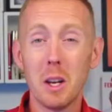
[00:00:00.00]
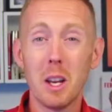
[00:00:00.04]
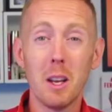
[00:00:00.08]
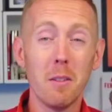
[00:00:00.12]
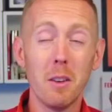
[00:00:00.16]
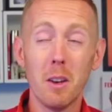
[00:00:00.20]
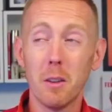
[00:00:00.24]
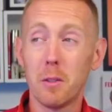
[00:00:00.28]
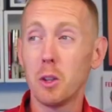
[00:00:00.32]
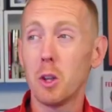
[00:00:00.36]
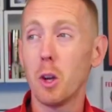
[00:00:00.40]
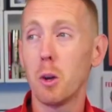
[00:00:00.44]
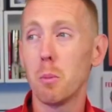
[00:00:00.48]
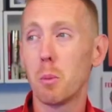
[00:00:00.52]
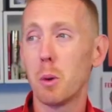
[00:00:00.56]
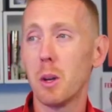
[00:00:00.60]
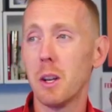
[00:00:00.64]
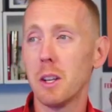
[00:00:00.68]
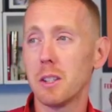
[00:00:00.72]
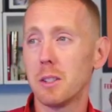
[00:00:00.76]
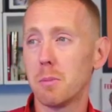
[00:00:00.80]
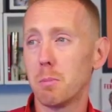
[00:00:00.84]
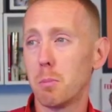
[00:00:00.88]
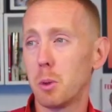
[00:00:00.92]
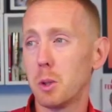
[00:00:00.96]
And even if you don't
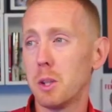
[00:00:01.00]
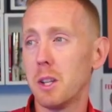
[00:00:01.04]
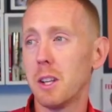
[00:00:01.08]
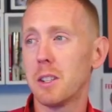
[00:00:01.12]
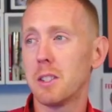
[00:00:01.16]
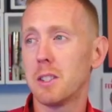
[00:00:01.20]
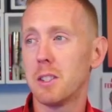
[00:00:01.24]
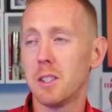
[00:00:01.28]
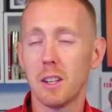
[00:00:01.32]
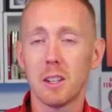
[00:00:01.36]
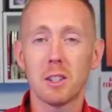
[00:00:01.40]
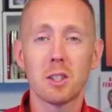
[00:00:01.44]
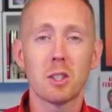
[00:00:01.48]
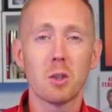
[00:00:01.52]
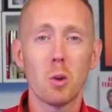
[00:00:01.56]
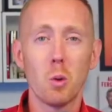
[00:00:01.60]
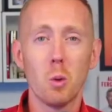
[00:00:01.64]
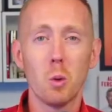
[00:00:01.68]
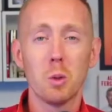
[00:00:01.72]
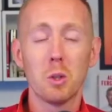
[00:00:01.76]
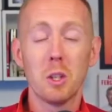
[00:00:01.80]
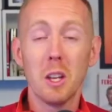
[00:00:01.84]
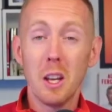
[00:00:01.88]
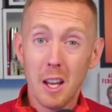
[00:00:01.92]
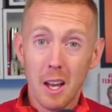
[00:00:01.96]
predict 6
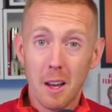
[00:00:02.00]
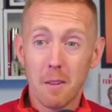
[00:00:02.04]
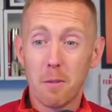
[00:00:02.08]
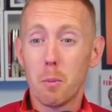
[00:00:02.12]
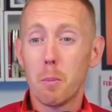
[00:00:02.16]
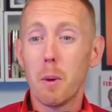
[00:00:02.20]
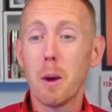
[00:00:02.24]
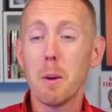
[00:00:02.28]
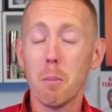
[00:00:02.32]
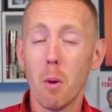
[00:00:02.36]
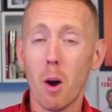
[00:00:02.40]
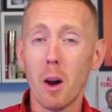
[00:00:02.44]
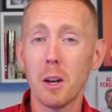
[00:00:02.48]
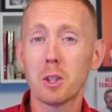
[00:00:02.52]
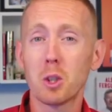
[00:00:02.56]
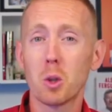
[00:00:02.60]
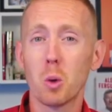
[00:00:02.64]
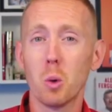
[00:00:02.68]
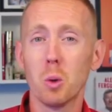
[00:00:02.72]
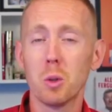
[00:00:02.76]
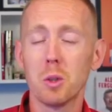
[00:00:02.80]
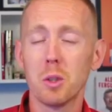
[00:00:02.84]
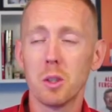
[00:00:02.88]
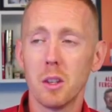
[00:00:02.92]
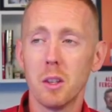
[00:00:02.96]
scores, if you beat my
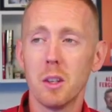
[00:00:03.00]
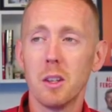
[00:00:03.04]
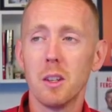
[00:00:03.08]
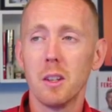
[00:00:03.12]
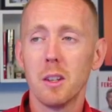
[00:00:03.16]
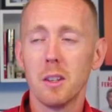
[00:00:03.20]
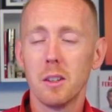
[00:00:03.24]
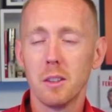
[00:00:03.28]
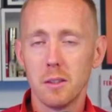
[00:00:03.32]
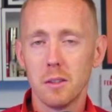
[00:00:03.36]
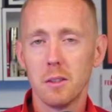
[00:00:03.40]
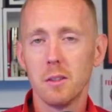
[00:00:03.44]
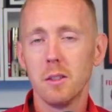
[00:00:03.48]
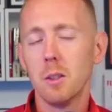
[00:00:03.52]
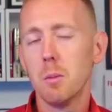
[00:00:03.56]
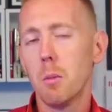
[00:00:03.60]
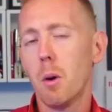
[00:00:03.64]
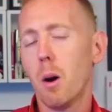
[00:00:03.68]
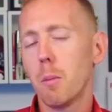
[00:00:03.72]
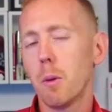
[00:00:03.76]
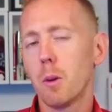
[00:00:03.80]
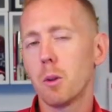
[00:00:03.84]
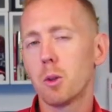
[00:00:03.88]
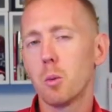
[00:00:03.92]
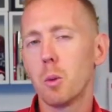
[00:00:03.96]
scores, you
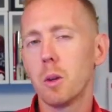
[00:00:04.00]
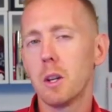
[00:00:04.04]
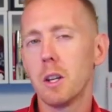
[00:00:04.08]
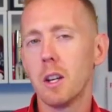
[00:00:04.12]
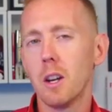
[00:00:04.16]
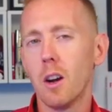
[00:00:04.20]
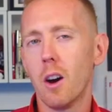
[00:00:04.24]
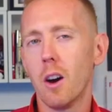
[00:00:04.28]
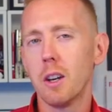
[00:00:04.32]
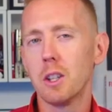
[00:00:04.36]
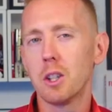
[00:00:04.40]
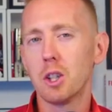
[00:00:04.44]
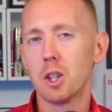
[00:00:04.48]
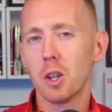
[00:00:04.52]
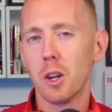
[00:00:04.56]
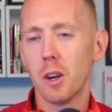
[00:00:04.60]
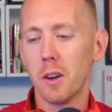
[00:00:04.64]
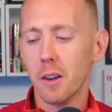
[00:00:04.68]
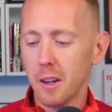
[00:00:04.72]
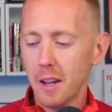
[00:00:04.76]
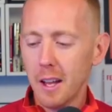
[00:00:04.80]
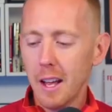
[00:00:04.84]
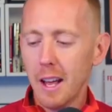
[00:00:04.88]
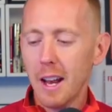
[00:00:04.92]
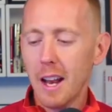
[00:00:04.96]
might be able to win a United shirt.
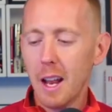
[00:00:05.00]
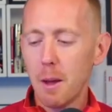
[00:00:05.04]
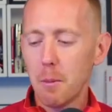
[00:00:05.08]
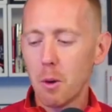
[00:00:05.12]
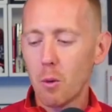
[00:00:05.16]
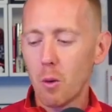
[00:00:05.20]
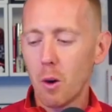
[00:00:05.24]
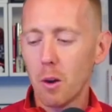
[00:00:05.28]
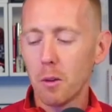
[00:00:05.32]
Let me